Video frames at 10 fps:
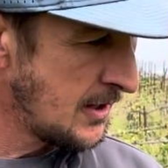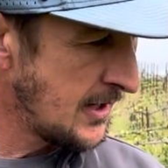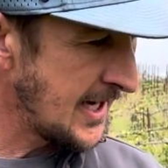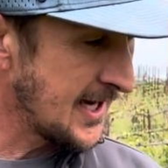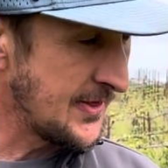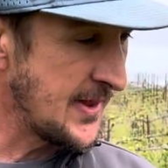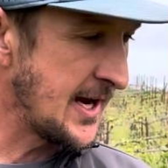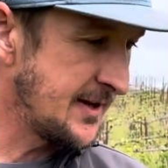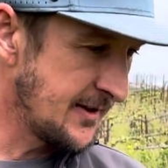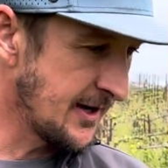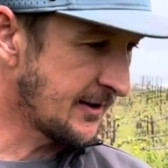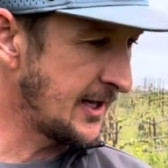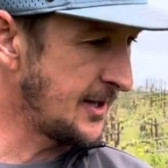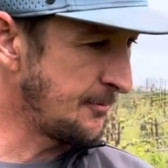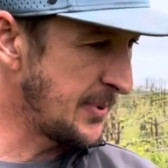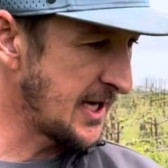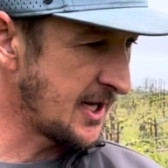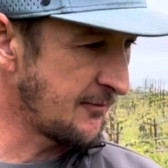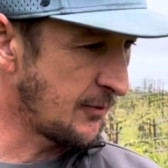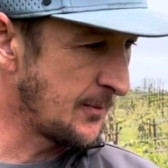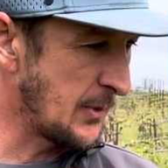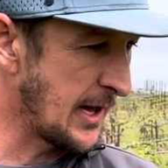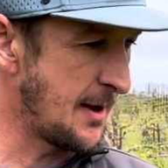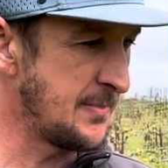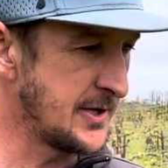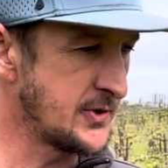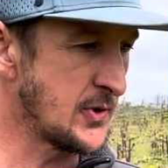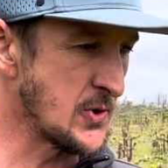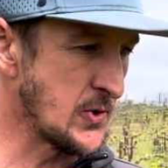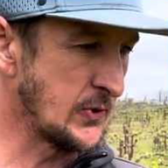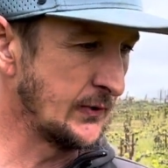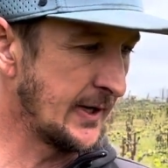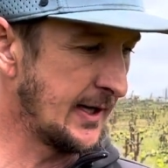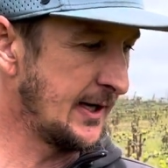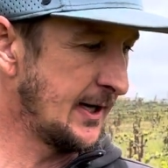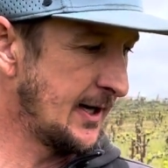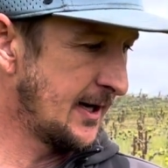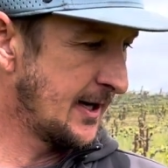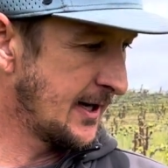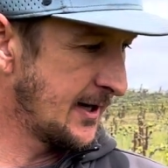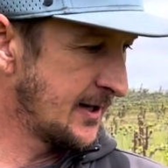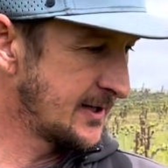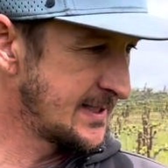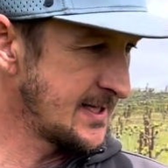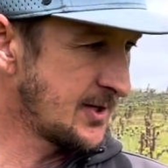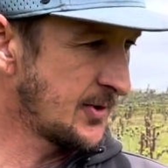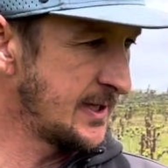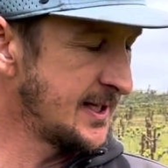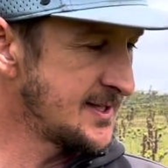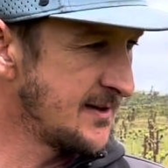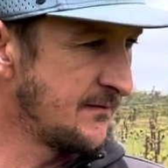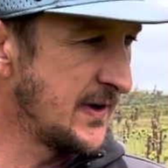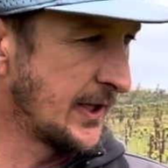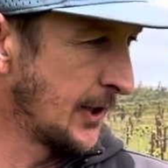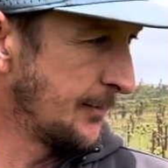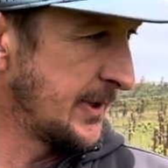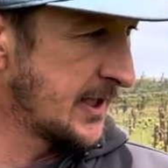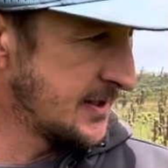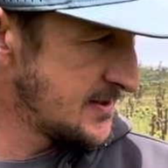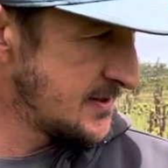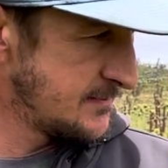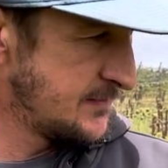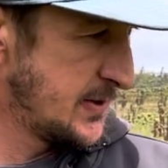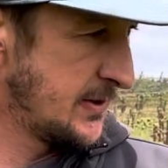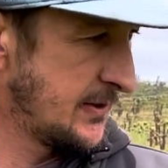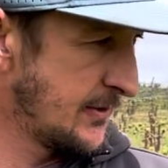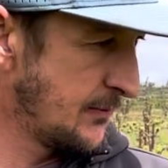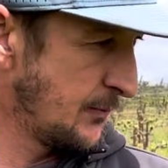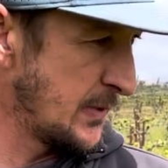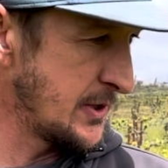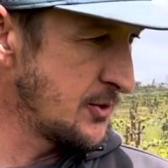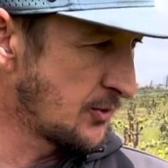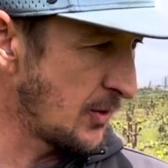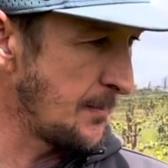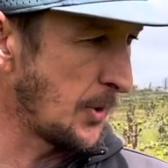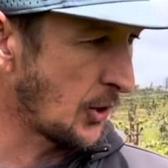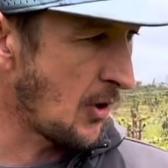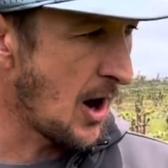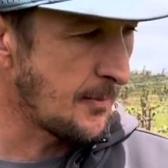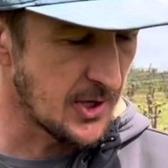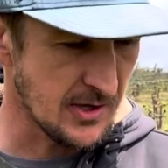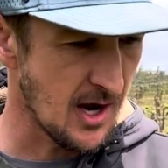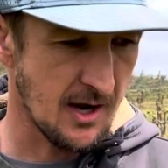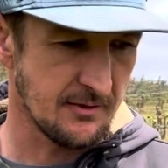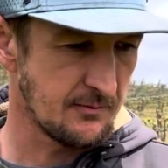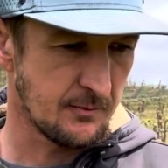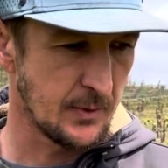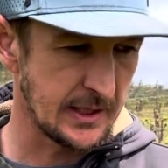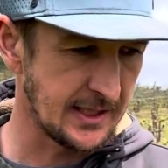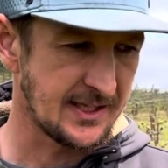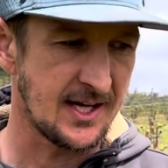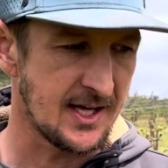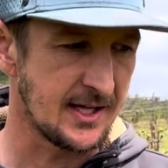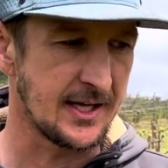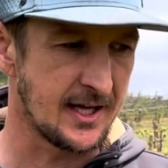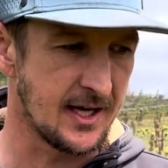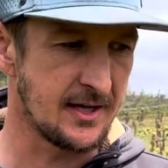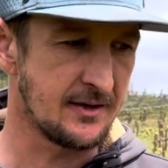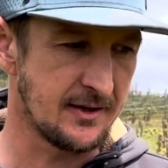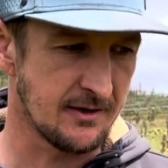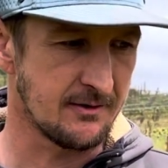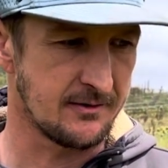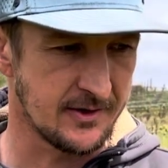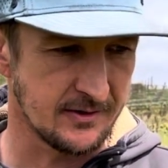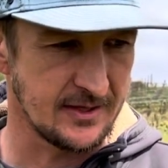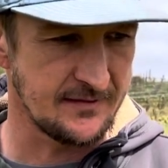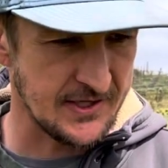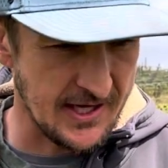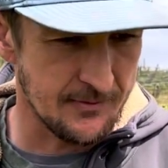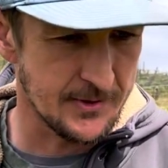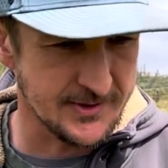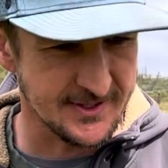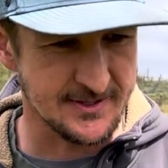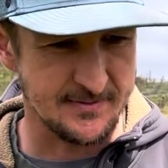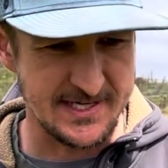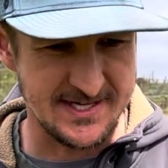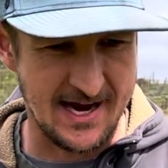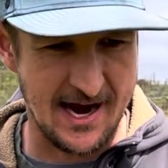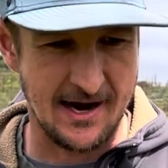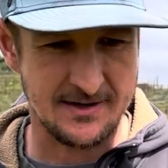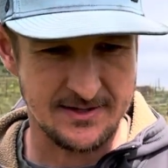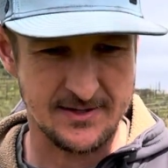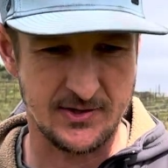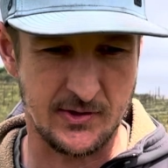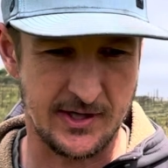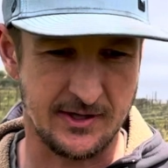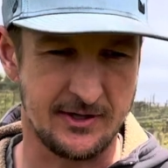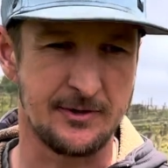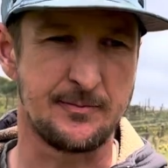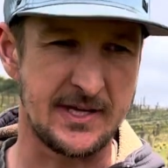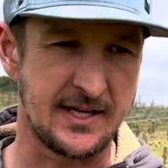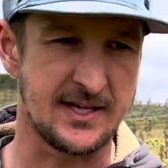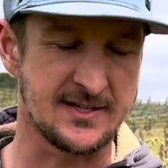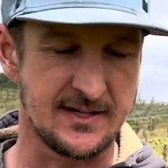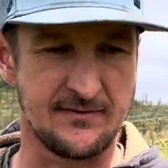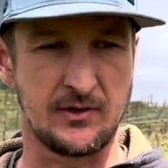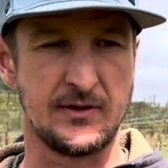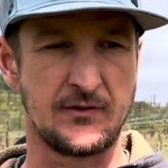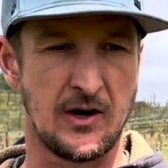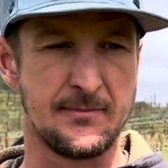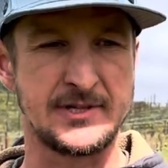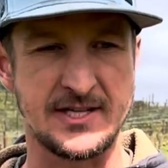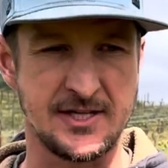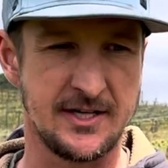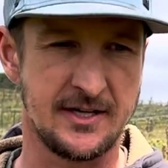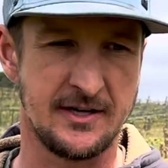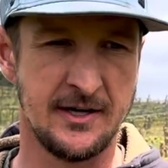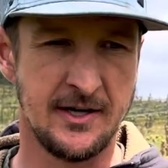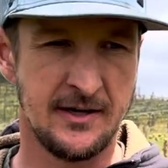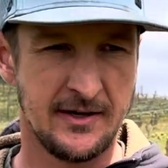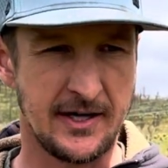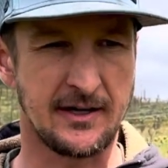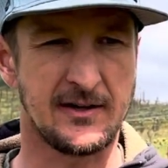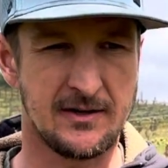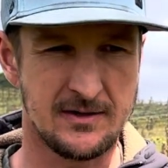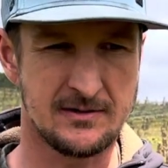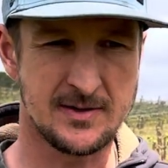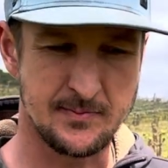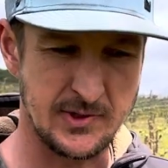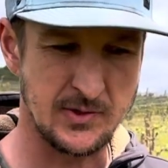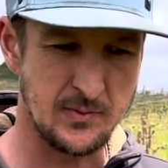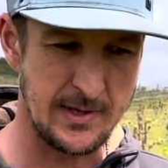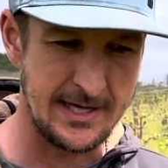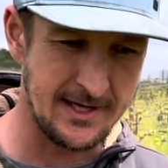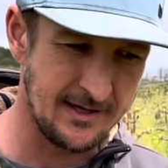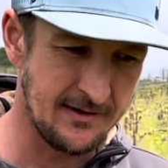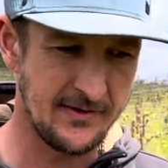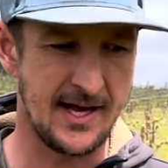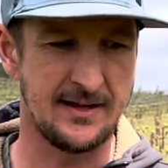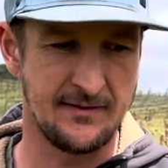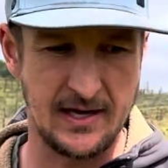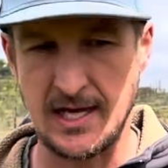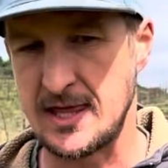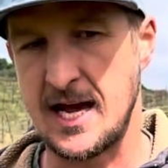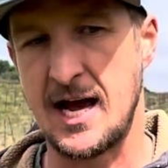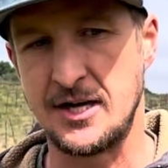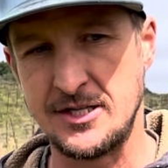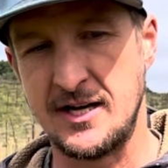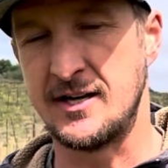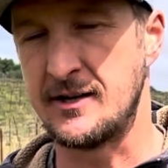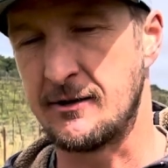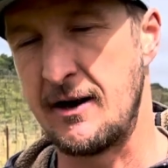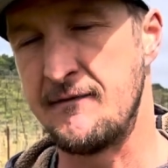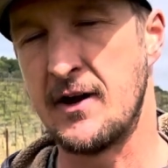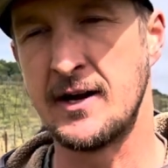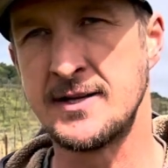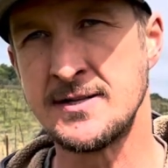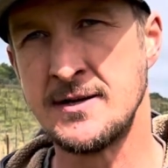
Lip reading: And then there can be, from what I've been told, a decrease in vigor because when you crimp a crop, you're not really killing it. You're leaving that root system intact. So there could be this level of competition that occurs between that living thatch and your grapevines.